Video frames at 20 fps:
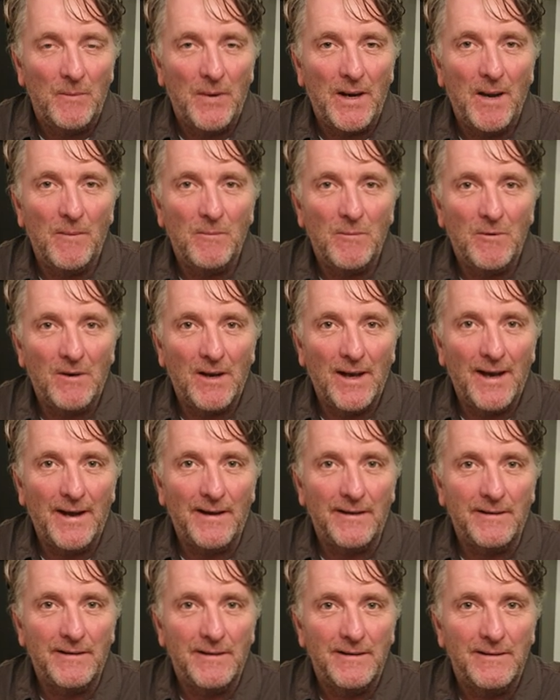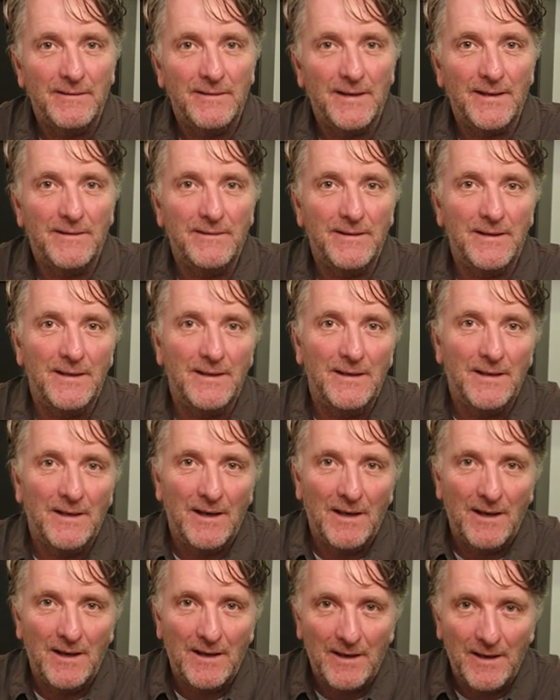But I'm glad that the
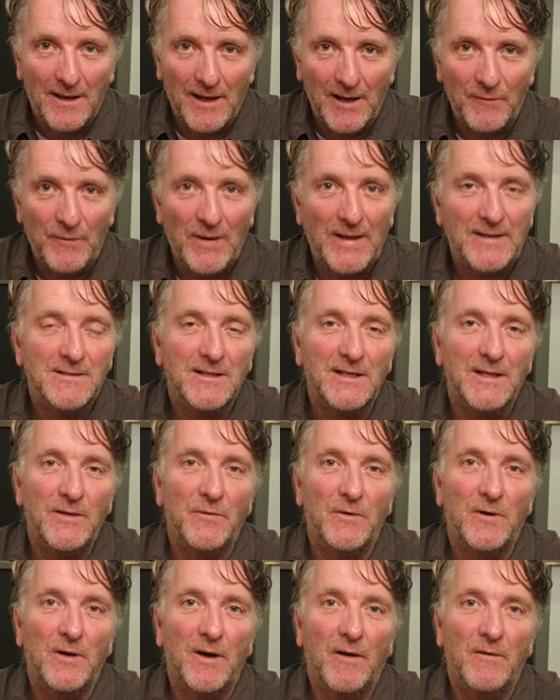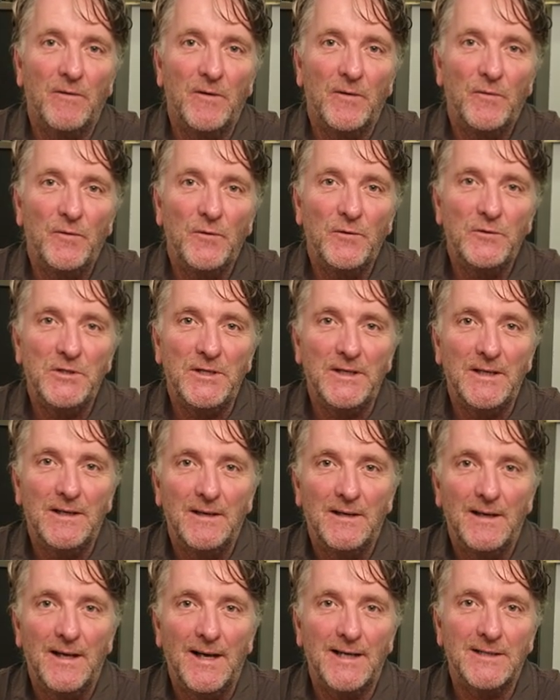advance lever of the Fuji
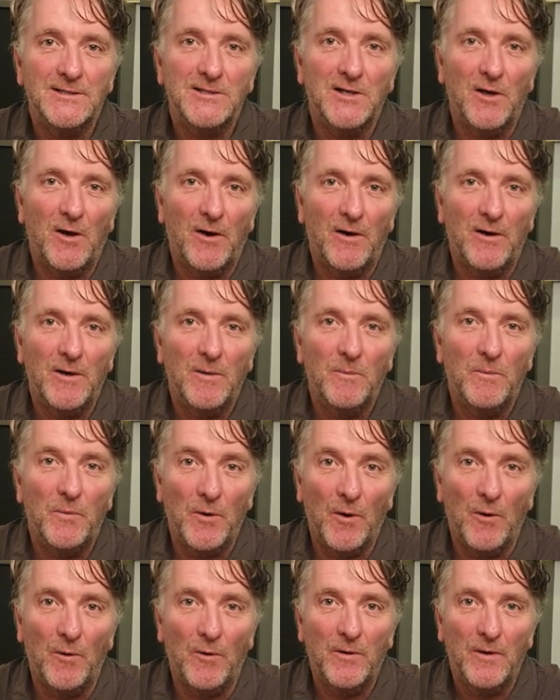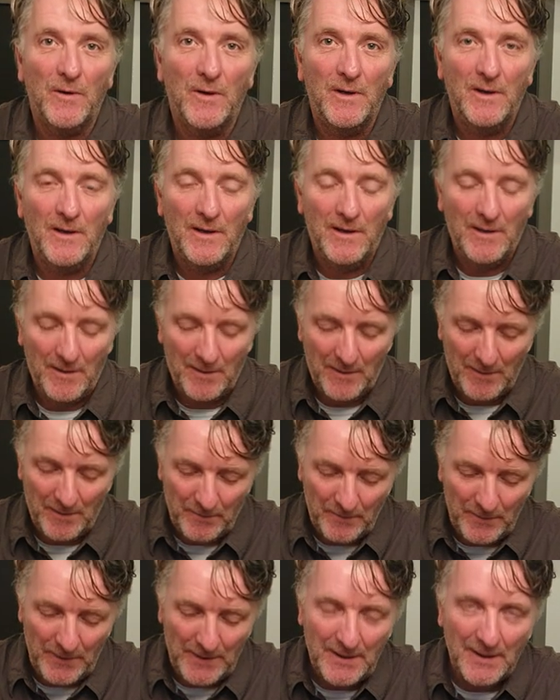SLR broke,
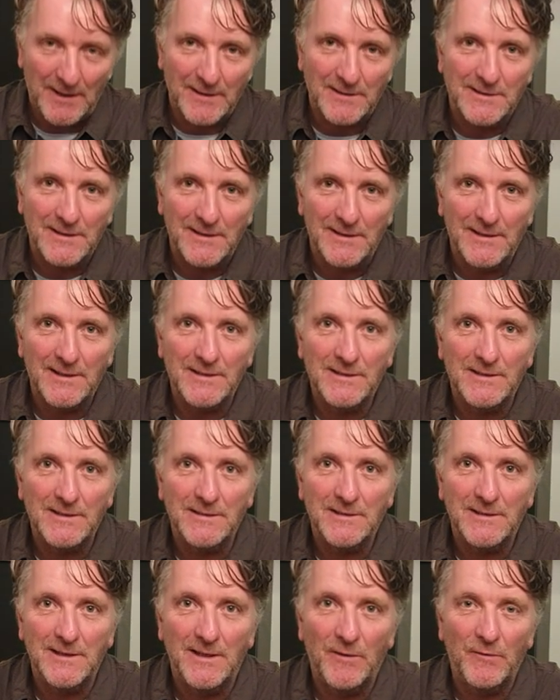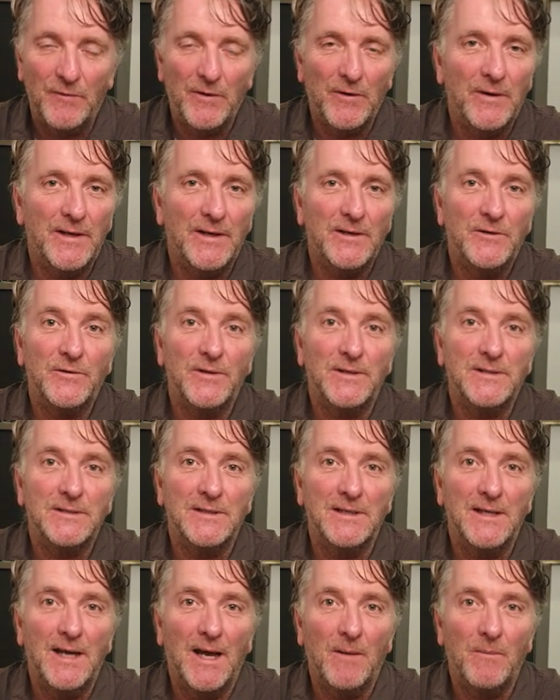because this is a very
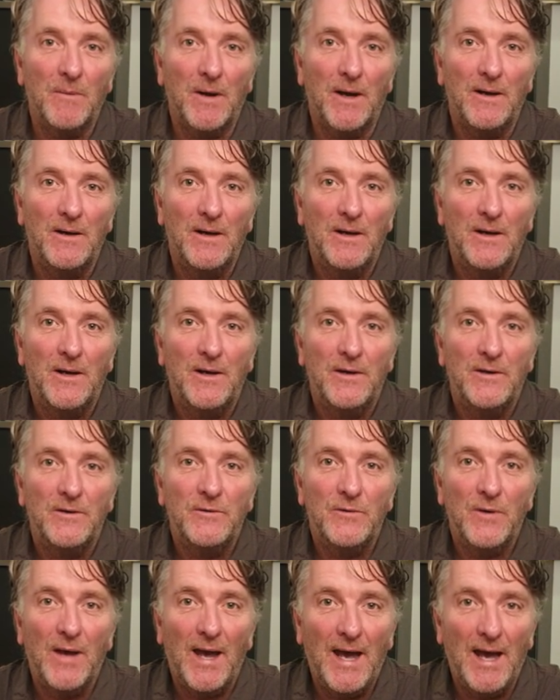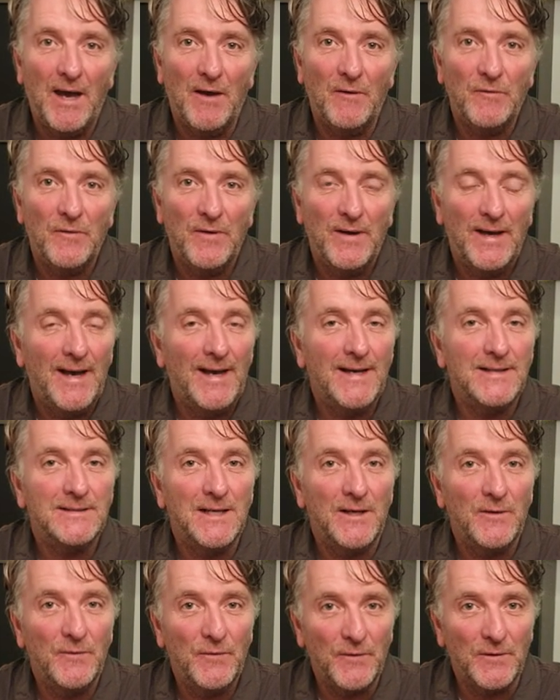interesting camera to have as
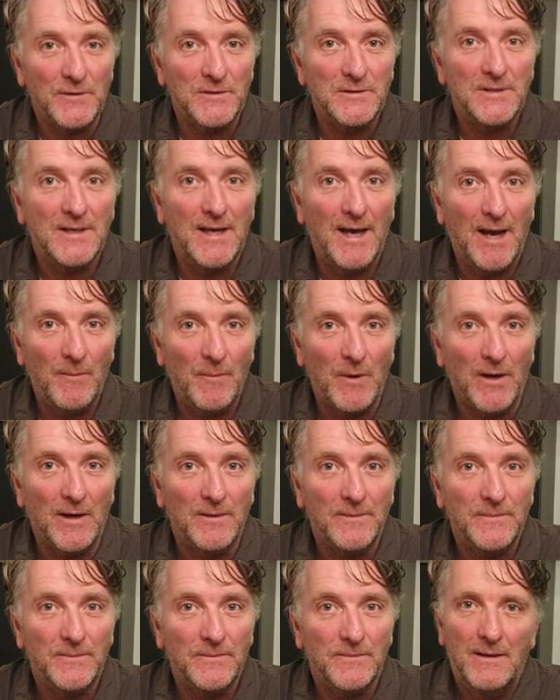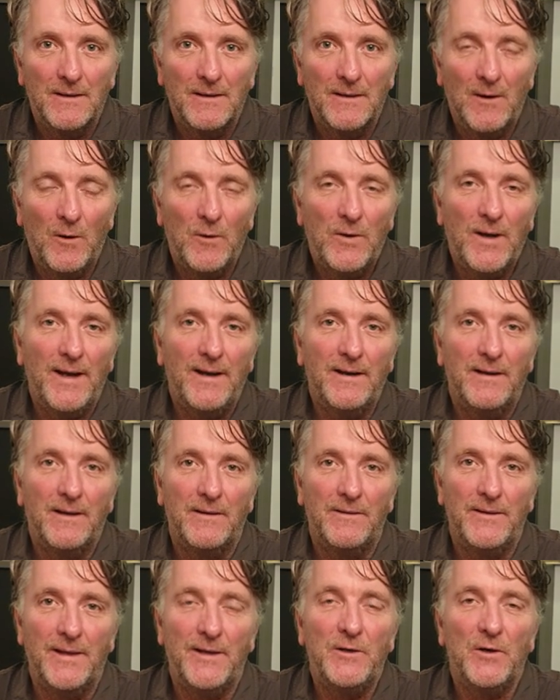a first camera. Okay,
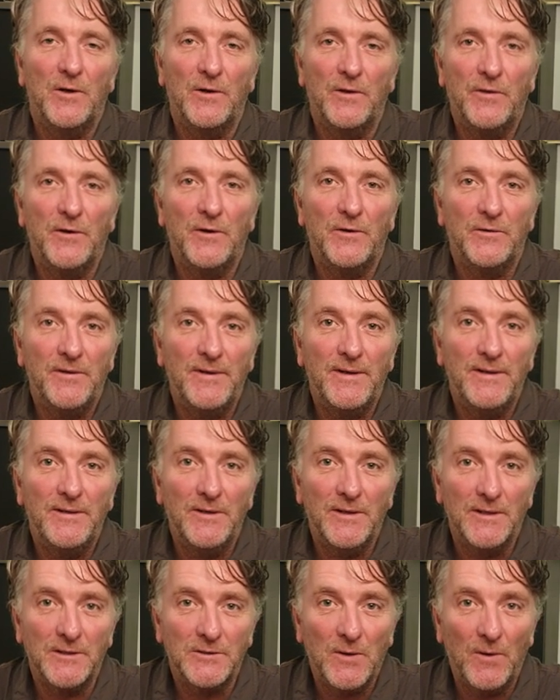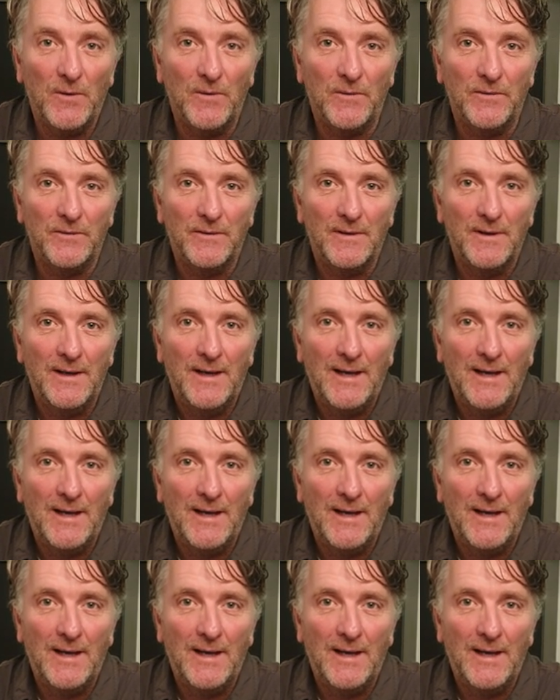then you're 13 years old.